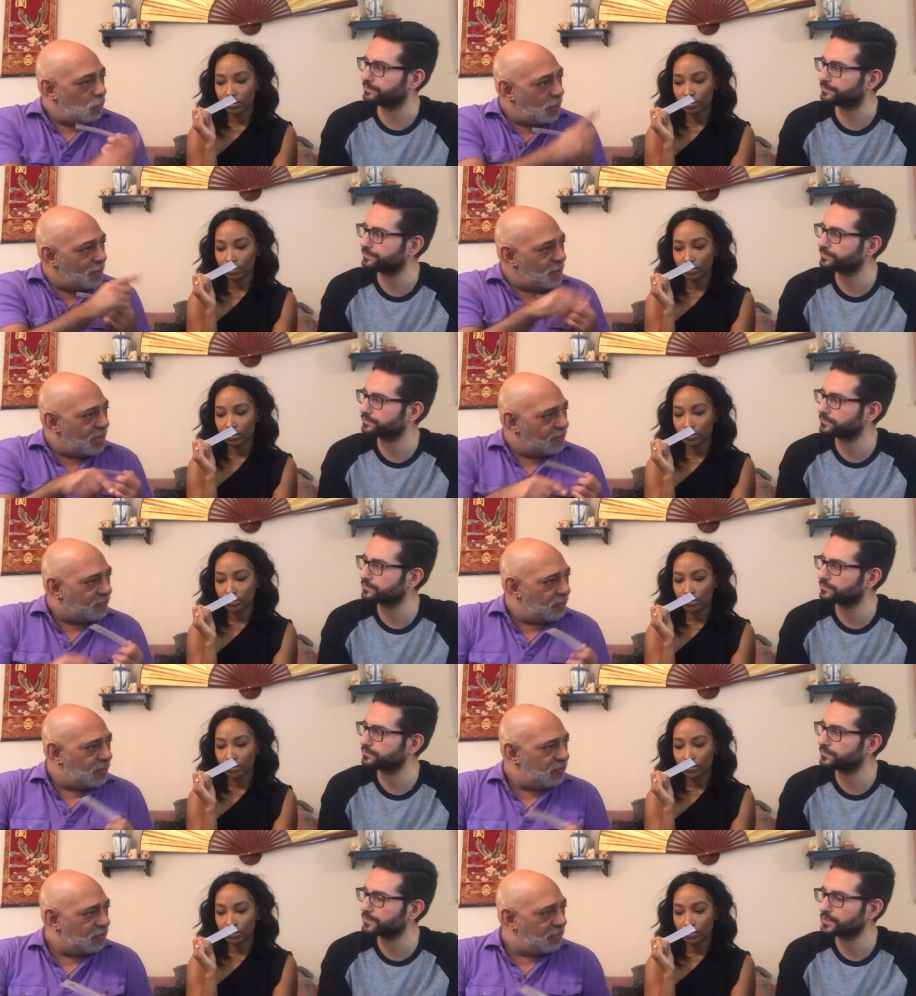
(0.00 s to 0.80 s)
Speaker 1: what do you get
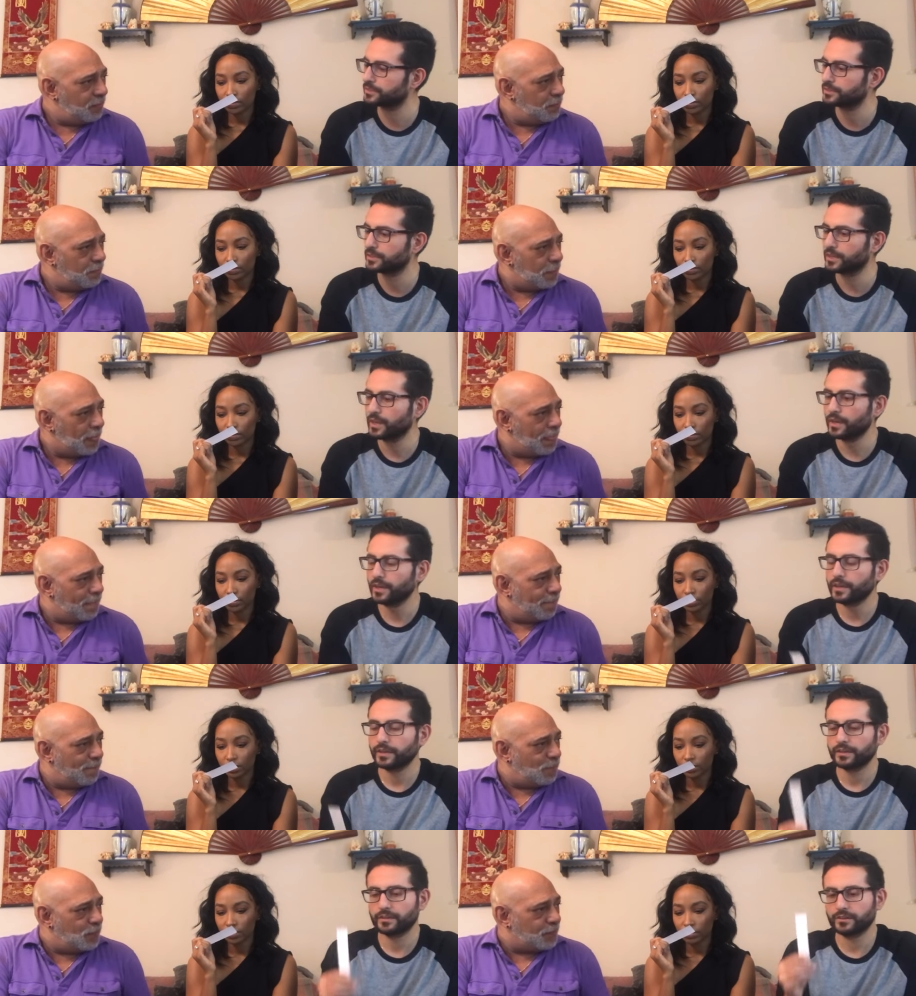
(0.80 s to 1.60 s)
from this one?
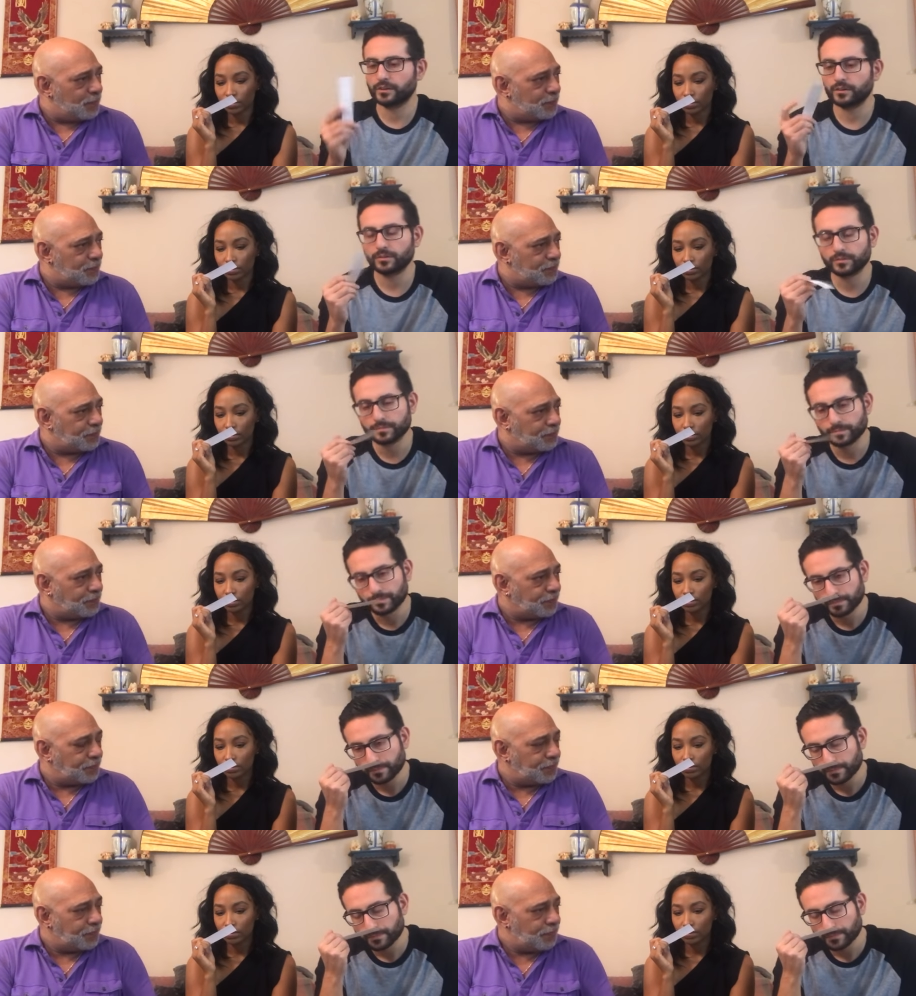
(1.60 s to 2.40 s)
Speaker 2: You know,
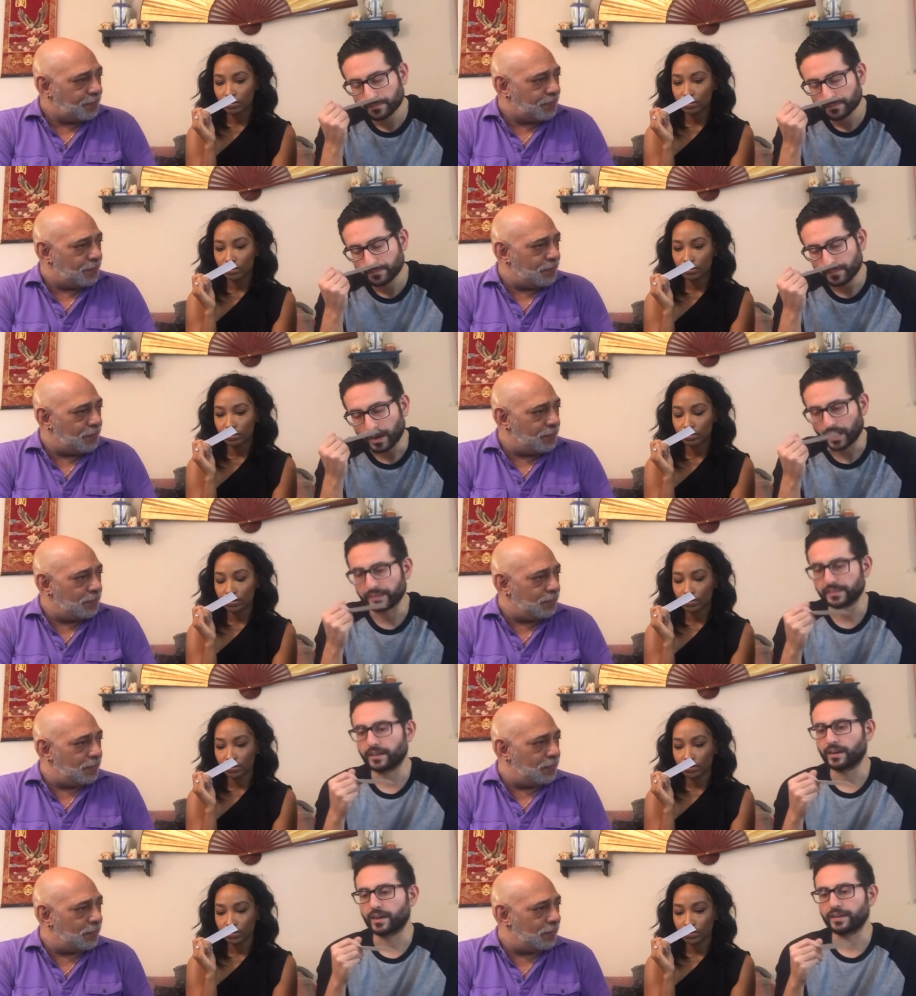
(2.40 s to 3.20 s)

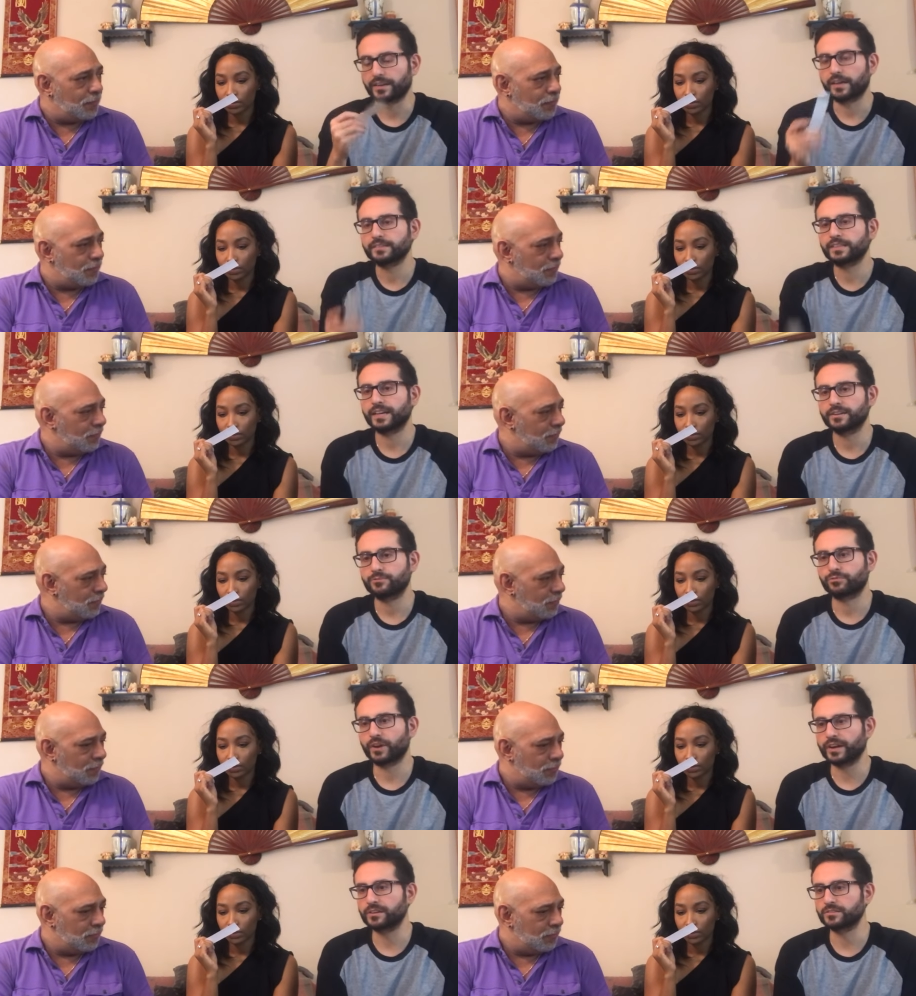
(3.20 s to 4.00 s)
on on online
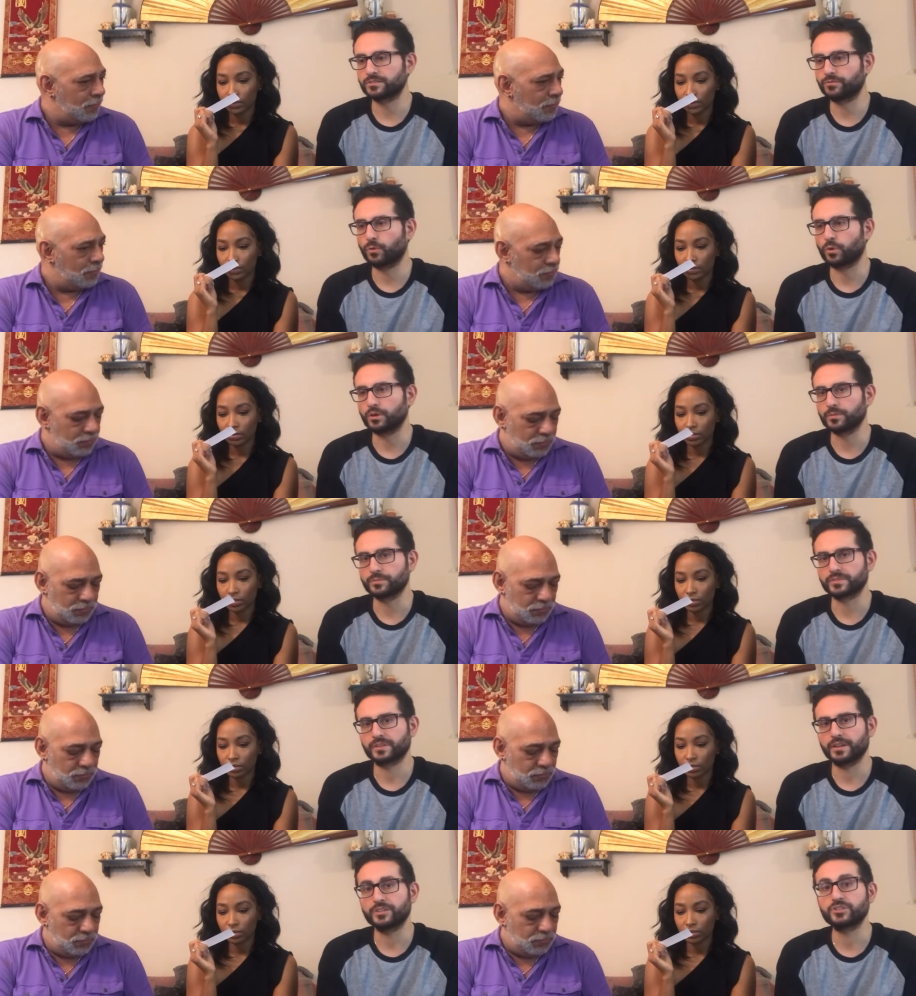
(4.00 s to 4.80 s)
fragrance
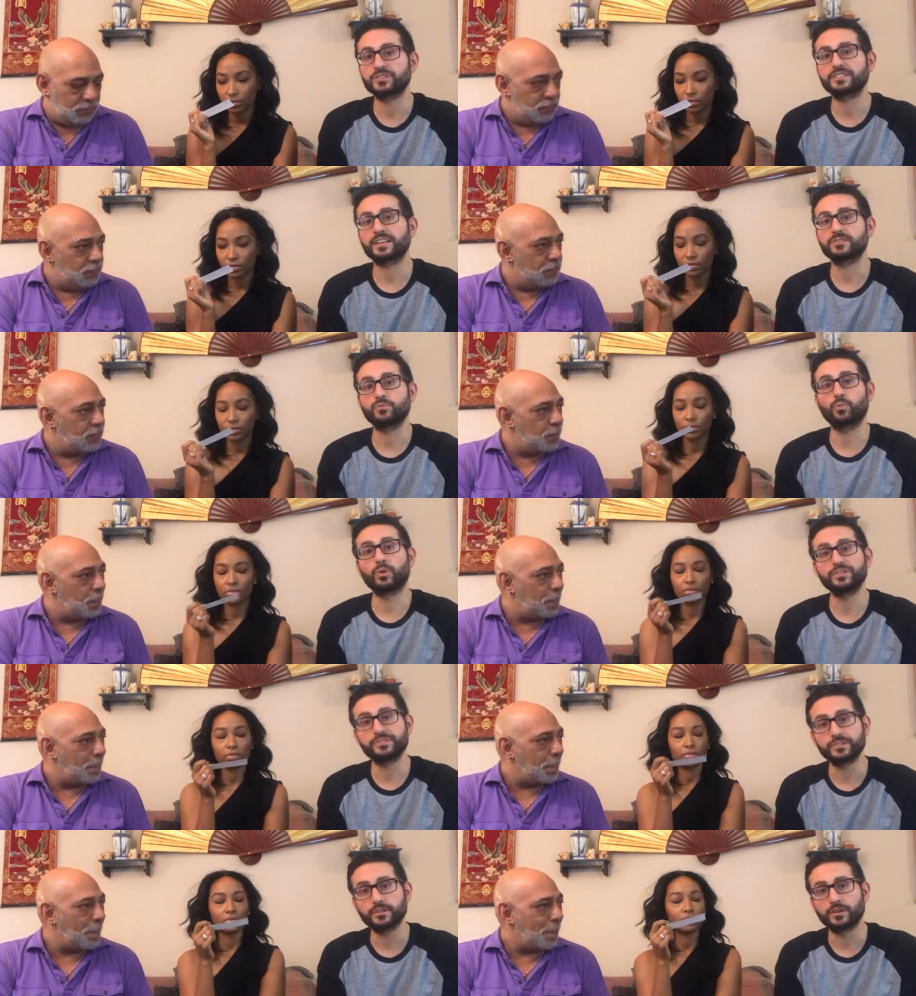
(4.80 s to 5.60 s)
forums, it just says
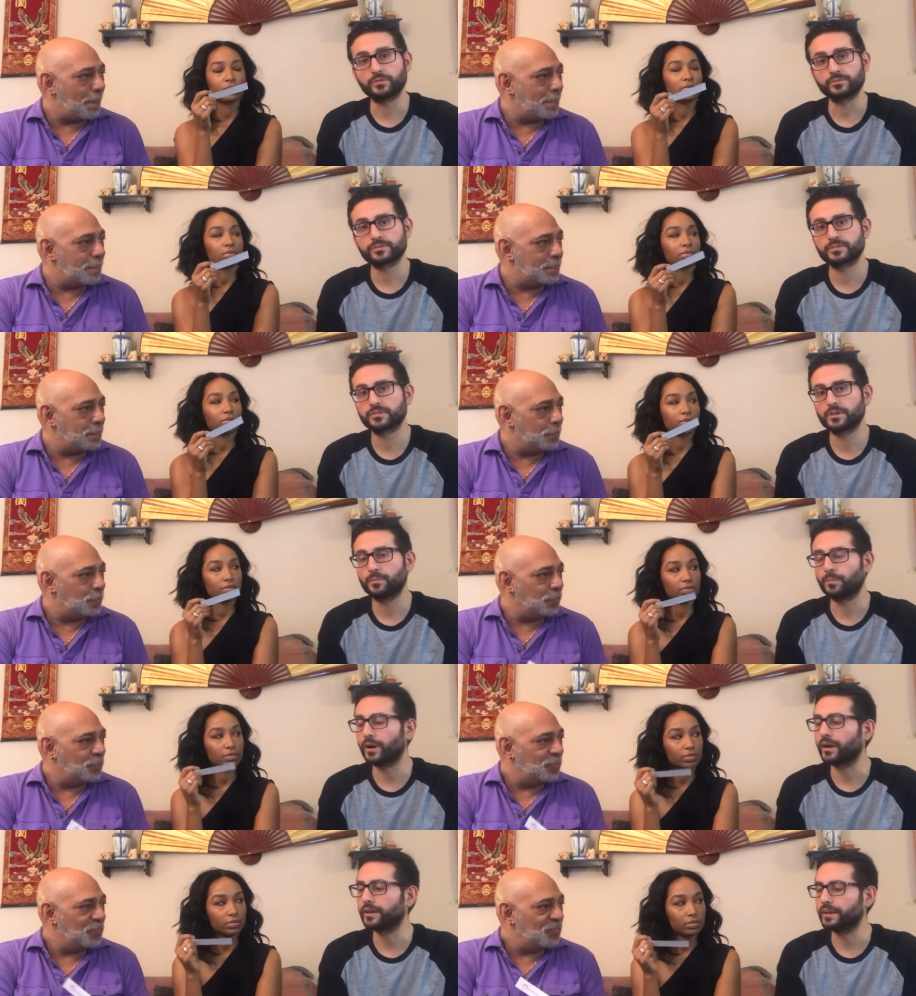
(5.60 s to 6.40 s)
woodsy notes,
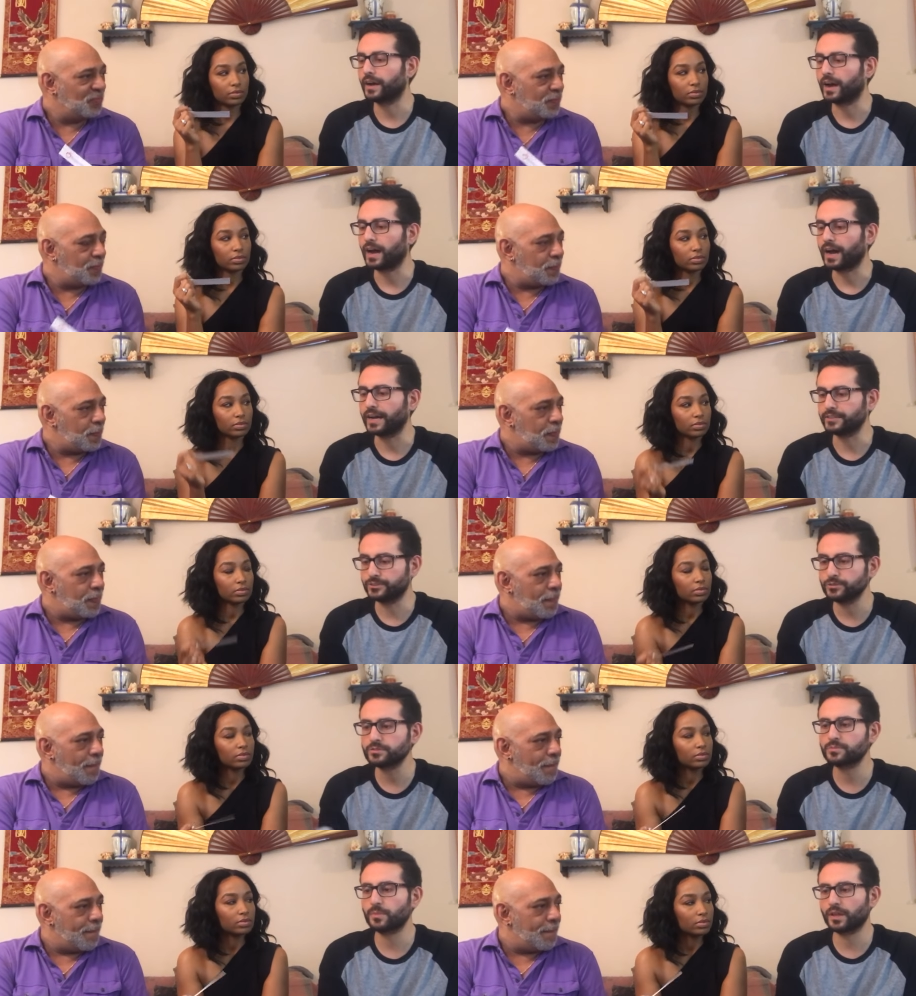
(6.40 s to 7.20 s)
but I
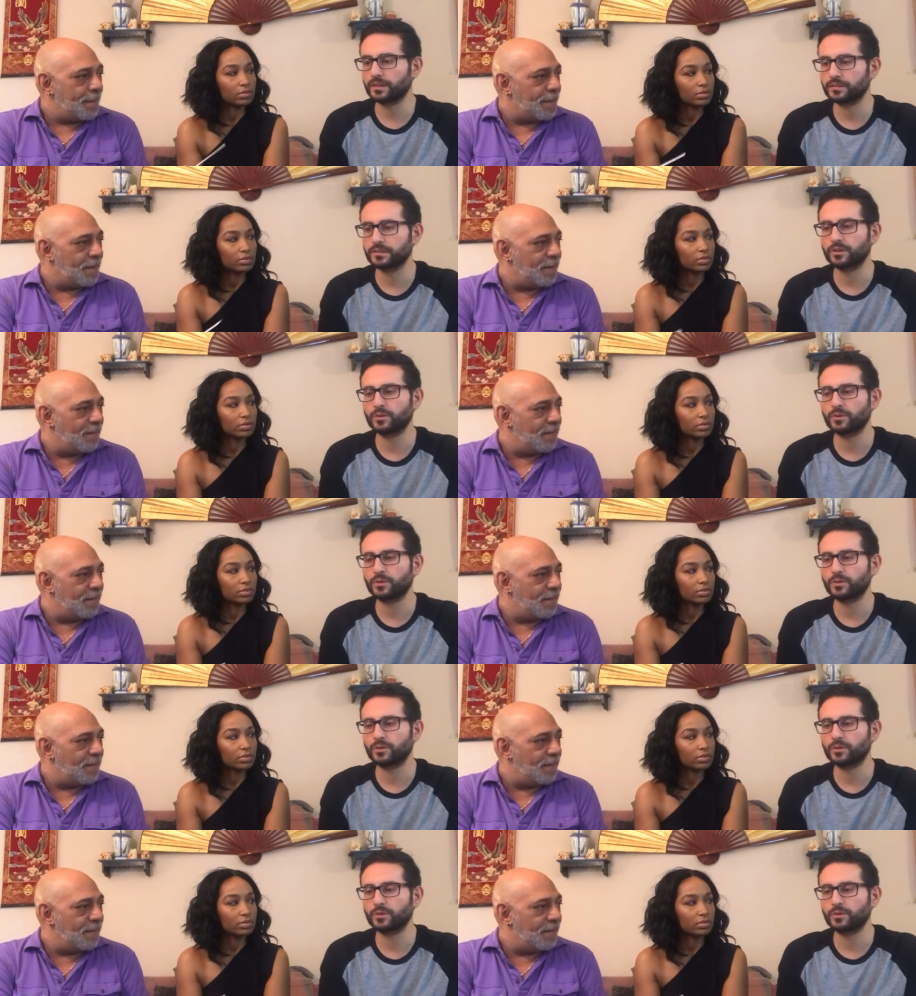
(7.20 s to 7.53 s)
do smell a